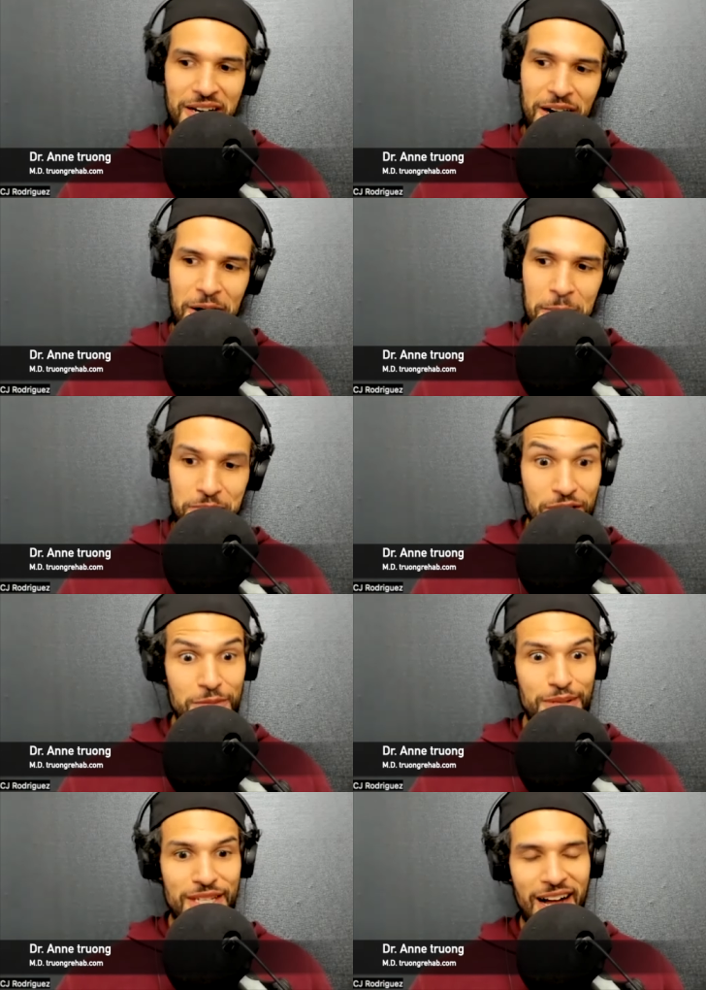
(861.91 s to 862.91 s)
um,
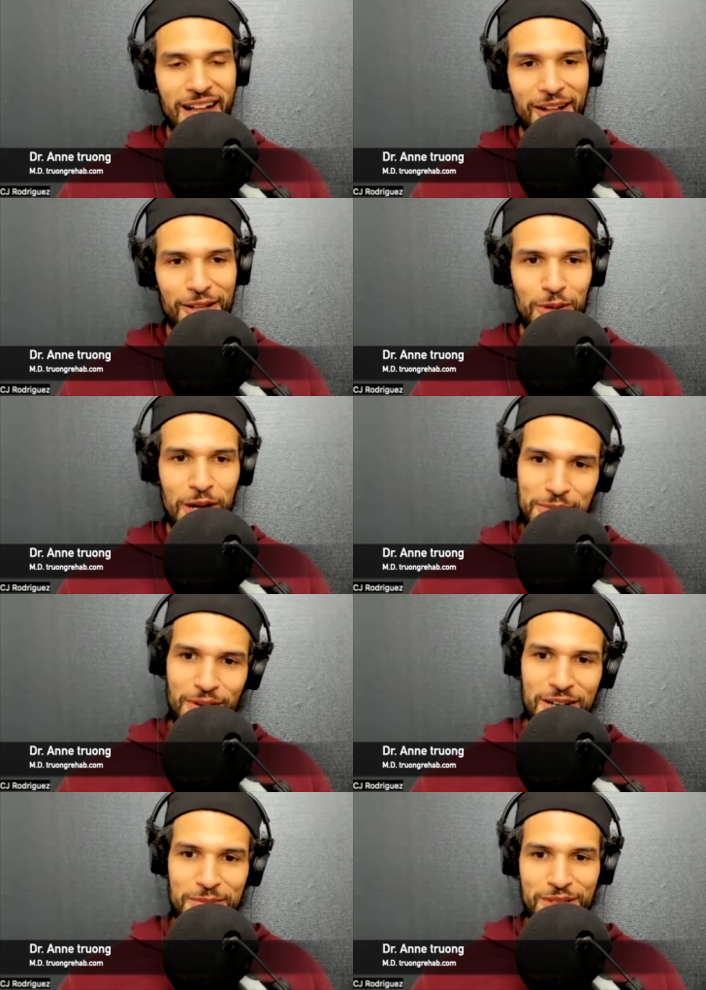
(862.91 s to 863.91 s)
good penile health while you're
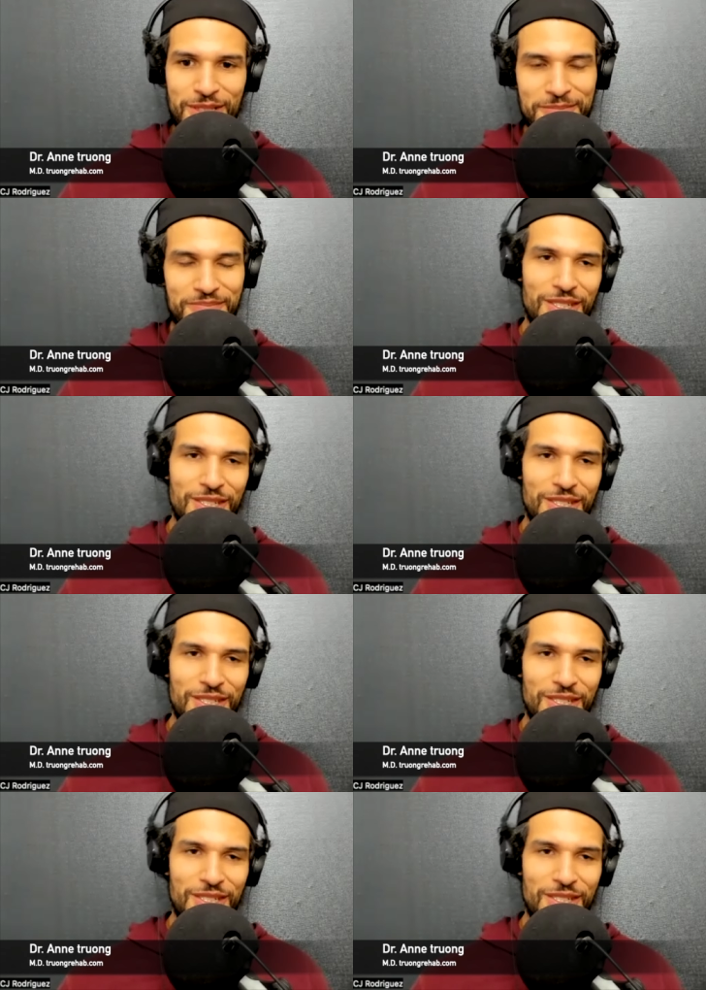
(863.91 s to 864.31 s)
bodybuilding,